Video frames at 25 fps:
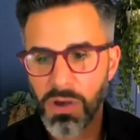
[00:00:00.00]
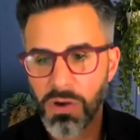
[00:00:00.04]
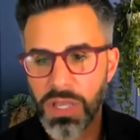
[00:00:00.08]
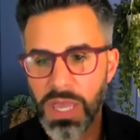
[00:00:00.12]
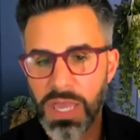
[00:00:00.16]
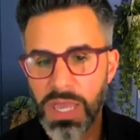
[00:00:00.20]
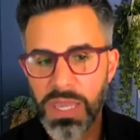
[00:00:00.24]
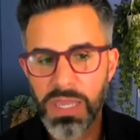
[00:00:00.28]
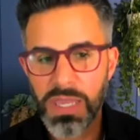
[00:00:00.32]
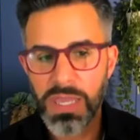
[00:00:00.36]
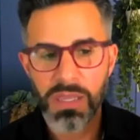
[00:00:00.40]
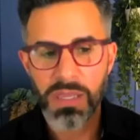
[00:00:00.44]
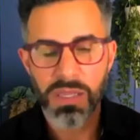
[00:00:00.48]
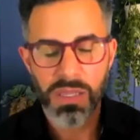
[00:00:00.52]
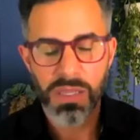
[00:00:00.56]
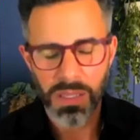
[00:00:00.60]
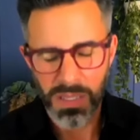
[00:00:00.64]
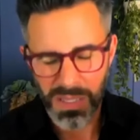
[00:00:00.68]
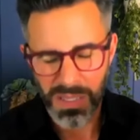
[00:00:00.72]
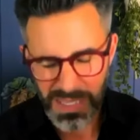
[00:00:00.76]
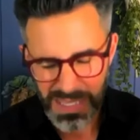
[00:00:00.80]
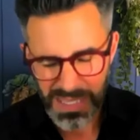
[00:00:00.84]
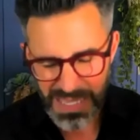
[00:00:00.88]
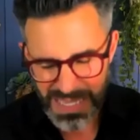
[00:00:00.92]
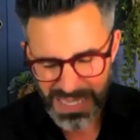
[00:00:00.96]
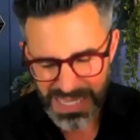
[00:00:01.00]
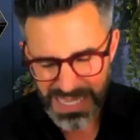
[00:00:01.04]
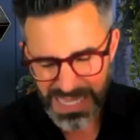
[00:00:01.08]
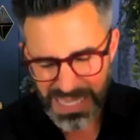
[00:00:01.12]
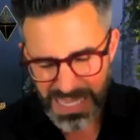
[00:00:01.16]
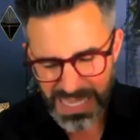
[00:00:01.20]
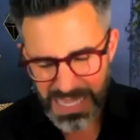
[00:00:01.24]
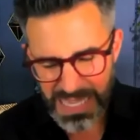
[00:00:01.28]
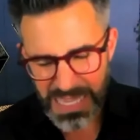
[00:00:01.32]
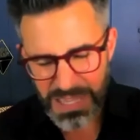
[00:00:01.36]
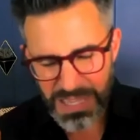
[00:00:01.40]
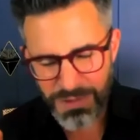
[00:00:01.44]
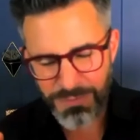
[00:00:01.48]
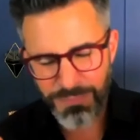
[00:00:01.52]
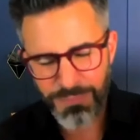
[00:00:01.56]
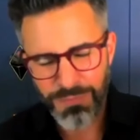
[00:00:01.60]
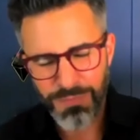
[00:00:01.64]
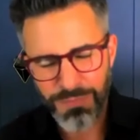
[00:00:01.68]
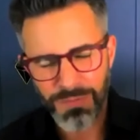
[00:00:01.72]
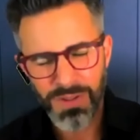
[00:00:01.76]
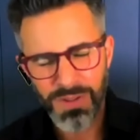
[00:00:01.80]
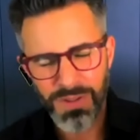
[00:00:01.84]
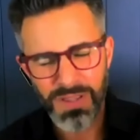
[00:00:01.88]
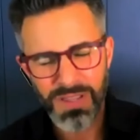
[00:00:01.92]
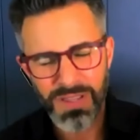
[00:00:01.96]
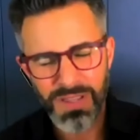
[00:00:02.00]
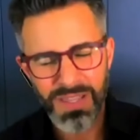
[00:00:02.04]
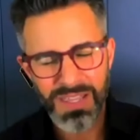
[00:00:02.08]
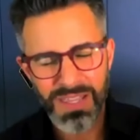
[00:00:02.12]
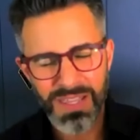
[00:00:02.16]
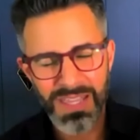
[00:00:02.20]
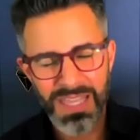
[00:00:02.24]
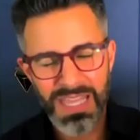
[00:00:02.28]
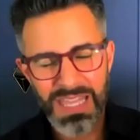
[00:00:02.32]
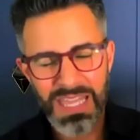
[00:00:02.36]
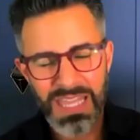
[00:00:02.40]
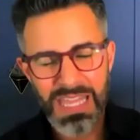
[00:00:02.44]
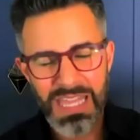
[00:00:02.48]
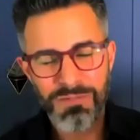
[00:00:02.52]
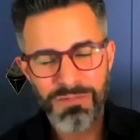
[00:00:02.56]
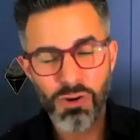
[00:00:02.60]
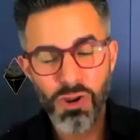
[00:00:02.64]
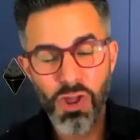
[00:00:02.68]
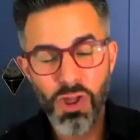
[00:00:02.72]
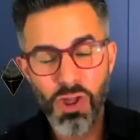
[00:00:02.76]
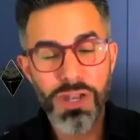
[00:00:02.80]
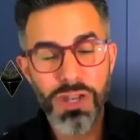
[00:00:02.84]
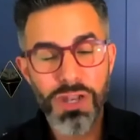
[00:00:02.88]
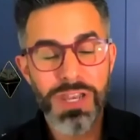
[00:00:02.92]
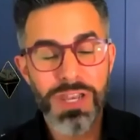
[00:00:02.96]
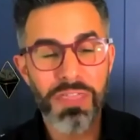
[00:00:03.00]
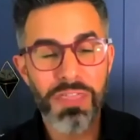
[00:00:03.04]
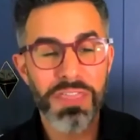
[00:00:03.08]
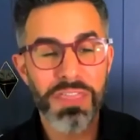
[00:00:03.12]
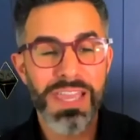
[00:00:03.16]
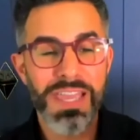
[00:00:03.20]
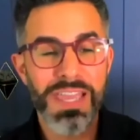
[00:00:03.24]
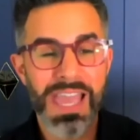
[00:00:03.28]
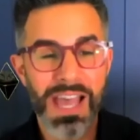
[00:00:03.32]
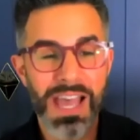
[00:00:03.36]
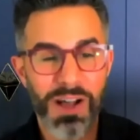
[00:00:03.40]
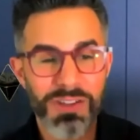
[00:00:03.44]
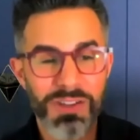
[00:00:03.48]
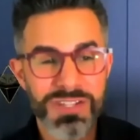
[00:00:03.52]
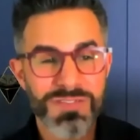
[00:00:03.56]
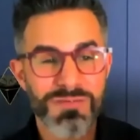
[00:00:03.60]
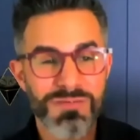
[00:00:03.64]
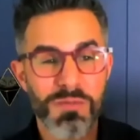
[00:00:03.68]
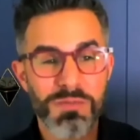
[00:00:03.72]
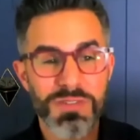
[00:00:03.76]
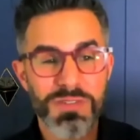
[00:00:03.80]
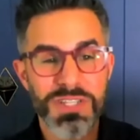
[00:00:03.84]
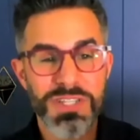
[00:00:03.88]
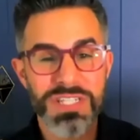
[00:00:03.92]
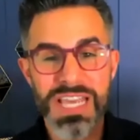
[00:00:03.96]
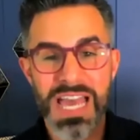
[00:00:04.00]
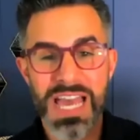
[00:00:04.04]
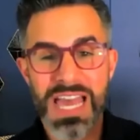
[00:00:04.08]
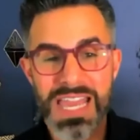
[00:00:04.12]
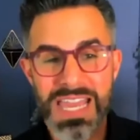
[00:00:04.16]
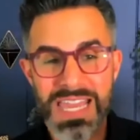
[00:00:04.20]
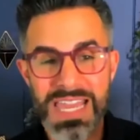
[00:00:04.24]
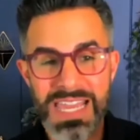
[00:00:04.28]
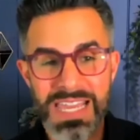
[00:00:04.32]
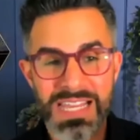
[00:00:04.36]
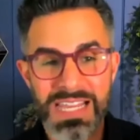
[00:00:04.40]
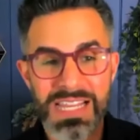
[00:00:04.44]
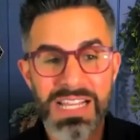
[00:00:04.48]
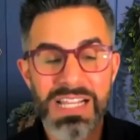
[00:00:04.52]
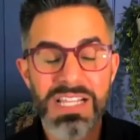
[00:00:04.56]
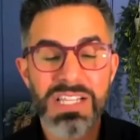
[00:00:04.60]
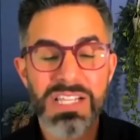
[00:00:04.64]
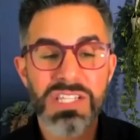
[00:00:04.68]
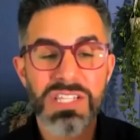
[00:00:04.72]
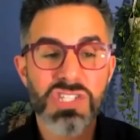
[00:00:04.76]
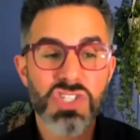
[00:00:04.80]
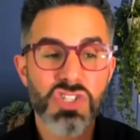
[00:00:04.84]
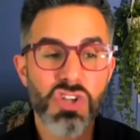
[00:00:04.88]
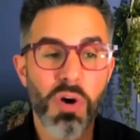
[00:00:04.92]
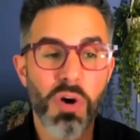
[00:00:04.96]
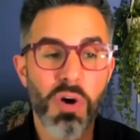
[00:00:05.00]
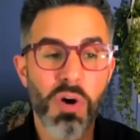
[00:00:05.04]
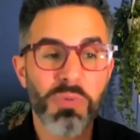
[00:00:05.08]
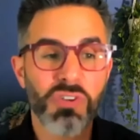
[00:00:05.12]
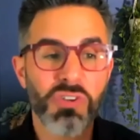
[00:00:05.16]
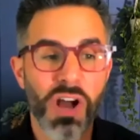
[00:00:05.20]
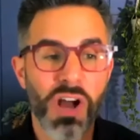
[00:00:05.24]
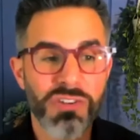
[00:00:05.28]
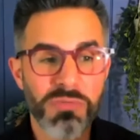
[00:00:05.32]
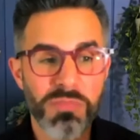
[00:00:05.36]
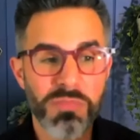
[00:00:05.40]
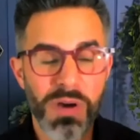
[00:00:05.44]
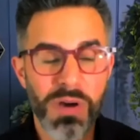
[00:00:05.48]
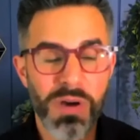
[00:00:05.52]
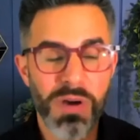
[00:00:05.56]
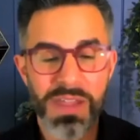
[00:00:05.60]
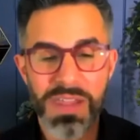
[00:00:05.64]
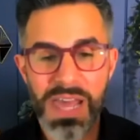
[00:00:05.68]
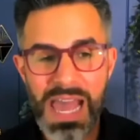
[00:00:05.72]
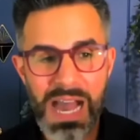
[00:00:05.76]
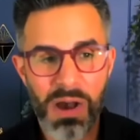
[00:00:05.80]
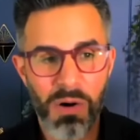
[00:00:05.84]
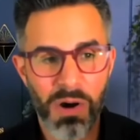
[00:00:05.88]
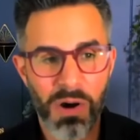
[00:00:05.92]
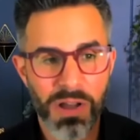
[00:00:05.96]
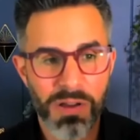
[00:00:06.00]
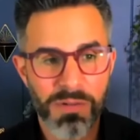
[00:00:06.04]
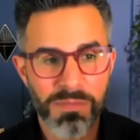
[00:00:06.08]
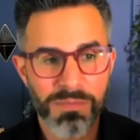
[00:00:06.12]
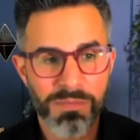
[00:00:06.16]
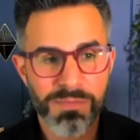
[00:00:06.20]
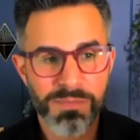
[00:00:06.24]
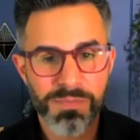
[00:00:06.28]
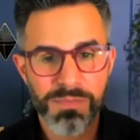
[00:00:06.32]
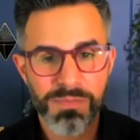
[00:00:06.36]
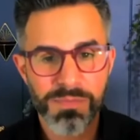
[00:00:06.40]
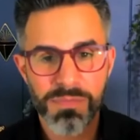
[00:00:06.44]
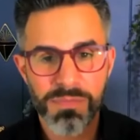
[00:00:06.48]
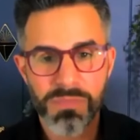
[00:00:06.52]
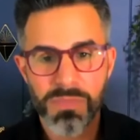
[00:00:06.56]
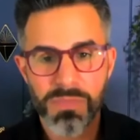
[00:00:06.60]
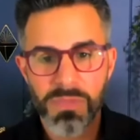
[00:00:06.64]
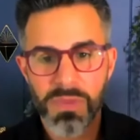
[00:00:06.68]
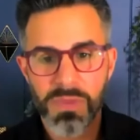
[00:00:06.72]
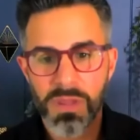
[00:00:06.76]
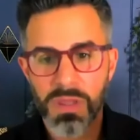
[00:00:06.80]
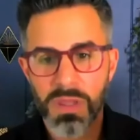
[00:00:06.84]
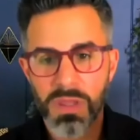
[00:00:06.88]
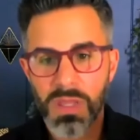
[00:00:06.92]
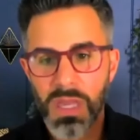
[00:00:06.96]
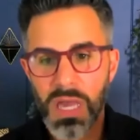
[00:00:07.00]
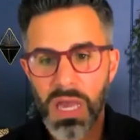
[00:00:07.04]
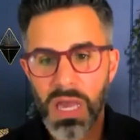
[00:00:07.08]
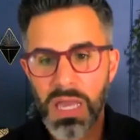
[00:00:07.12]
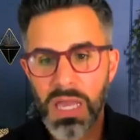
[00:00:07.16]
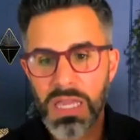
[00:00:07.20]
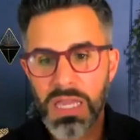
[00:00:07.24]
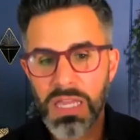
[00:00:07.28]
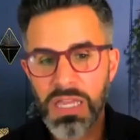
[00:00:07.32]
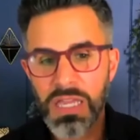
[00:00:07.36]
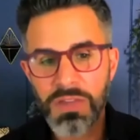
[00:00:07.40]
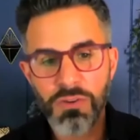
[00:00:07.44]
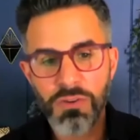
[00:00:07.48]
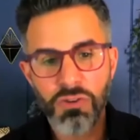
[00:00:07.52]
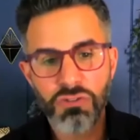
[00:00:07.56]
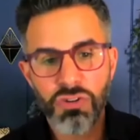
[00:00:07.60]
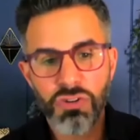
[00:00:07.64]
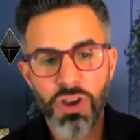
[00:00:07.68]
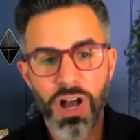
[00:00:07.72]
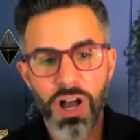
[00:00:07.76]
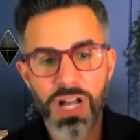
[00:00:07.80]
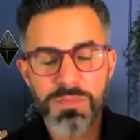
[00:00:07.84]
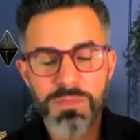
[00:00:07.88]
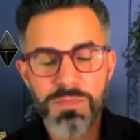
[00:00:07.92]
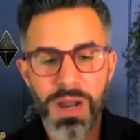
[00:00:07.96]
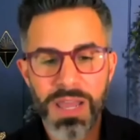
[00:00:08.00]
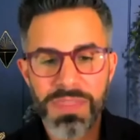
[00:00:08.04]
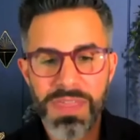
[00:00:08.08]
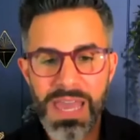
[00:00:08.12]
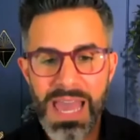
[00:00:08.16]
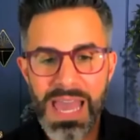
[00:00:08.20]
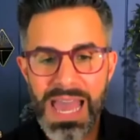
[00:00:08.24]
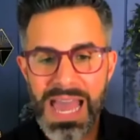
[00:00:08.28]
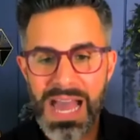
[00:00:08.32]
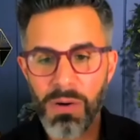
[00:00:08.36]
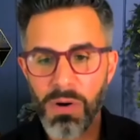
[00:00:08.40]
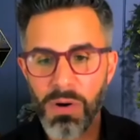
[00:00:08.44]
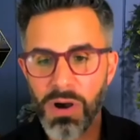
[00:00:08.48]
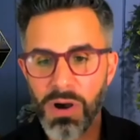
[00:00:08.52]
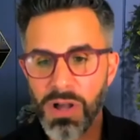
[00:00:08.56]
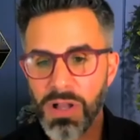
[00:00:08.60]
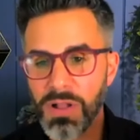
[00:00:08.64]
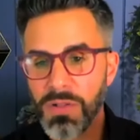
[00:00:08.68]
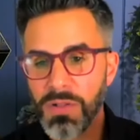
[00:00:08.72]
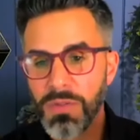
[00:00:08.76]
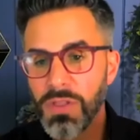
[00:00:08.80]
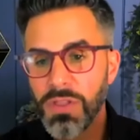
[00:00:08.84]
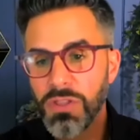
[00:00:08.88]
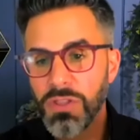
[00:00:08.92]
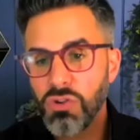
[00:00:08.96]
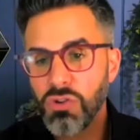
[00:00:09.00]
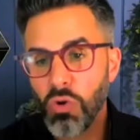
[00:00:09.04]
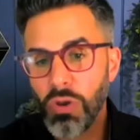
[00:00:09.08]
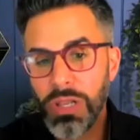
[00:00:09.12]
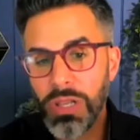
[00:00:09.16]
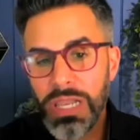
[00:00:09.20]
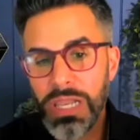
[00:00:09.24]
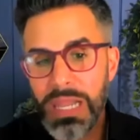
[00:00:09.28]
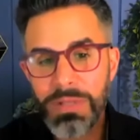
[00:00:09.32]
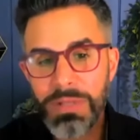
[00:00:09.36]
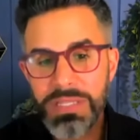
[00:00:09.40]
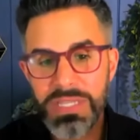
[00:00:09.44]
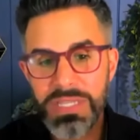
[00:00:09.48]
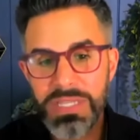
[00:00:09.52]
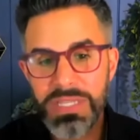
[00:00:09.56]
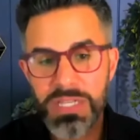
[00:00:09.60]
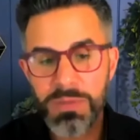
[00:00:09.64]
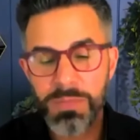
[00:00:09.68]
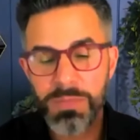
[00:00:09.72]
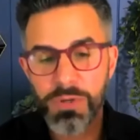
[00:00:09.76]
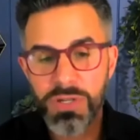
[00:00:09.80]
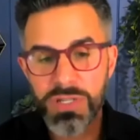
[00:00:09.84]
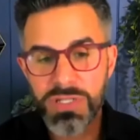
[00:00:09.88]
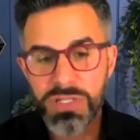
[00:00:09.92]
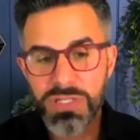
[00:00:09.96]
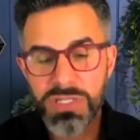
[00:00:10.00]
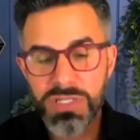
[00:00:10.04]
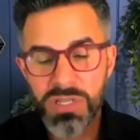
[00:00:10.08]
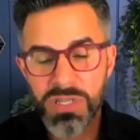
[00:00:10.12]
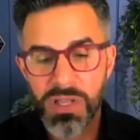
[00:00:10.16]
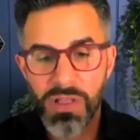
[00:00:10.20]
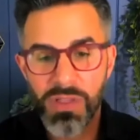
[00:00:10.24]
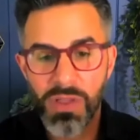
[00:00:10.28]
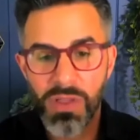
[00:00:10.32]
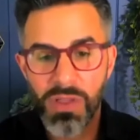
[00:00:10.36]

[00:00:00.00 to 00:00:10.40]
Okay. If you learn nothing else from today, stop charging by the hour. If you charge by the hour, you're limited because